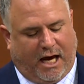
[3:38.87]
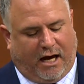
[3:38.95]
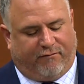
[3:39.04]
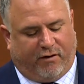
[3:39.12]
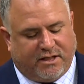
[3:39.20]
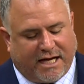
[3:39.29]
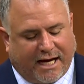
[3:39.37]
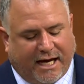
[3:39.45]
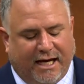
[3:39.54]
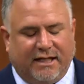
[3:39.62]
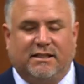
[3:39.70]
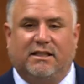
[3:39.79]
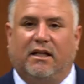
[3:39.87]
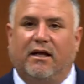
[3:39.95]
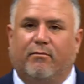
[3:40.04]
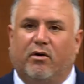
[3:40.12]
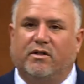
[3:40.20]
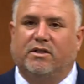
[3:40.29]
And for decades, the
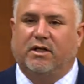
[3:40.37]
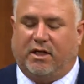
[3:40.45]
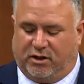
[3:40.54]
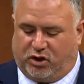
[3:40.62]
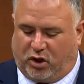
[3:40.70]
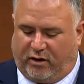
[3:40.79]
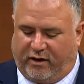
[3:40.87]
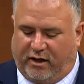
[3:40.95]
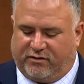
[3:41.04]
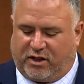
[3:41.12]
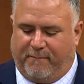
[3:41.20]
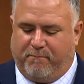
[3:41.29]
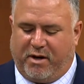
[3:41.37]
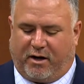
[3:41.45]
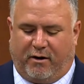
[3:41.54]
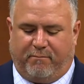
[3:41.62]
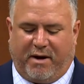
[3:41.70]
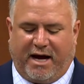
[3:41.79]
Liberals and Conservatives have
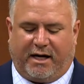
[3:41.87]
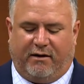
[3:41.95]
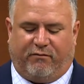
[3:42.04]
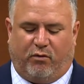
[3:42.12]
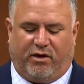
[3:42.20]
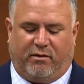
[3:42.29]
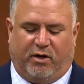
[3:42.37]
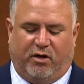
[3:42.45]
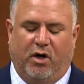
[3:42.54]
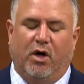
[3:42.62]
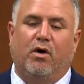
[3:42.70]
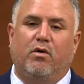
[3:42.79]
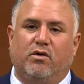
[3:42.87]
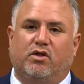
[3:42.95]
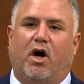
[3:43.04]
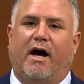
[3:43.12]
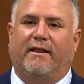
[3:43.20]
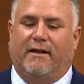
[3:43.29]
bickered back and forth about who's
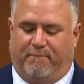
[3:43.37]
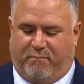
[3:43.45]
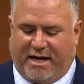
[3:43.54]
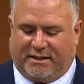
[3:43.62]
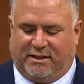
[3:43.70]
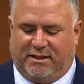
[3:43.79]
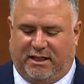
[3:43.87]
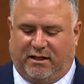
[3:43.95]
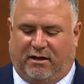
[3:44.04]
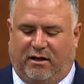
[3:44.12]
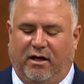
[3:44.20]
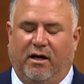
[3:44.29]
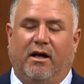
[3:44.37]
gotten the best deal,